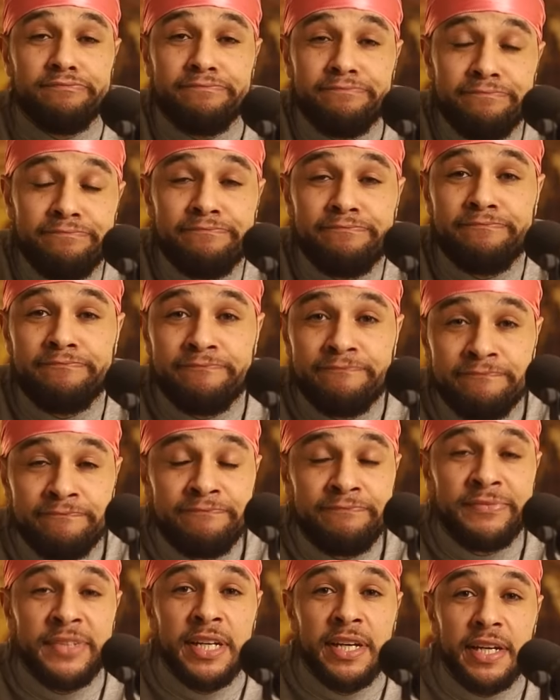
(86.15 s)

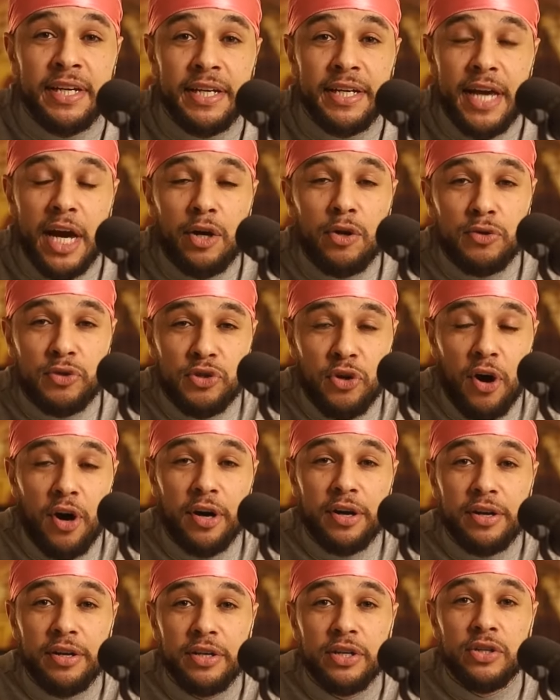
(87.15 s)
ghetto
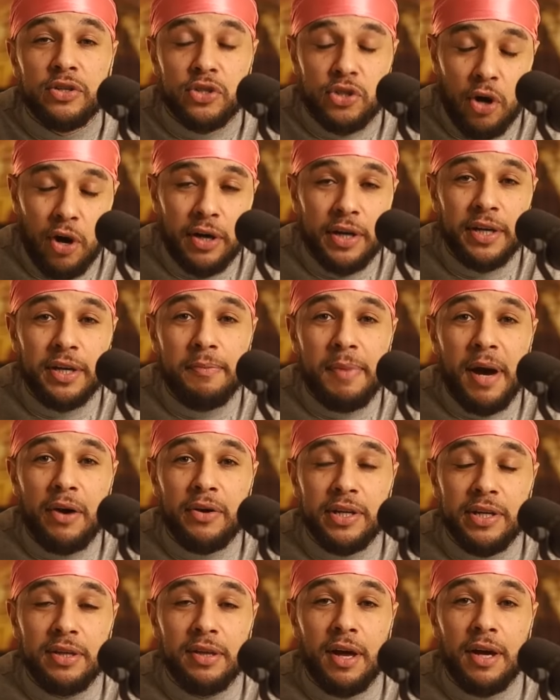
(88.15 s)
talk talking
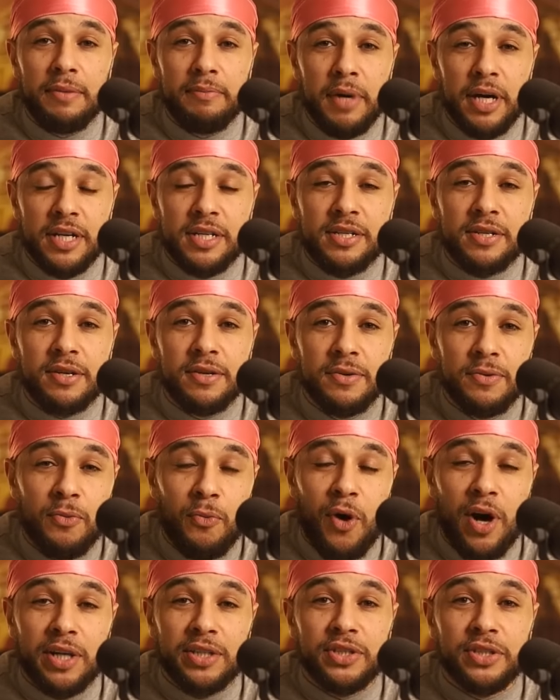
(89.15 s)
about Elon Musk.
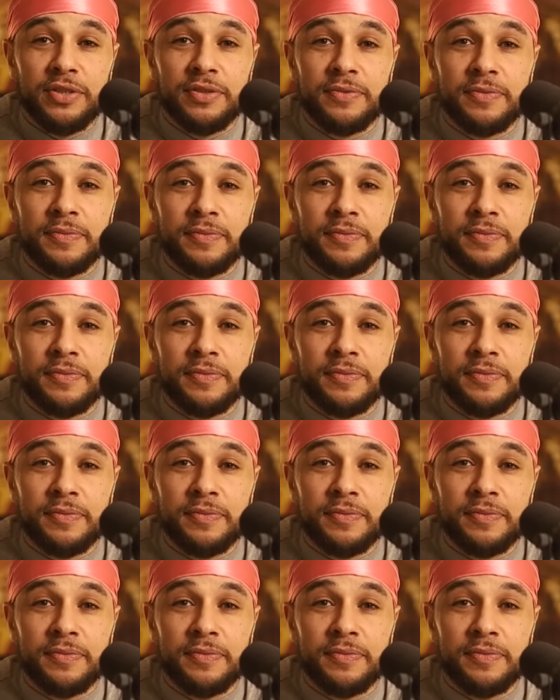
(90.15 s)
Watch.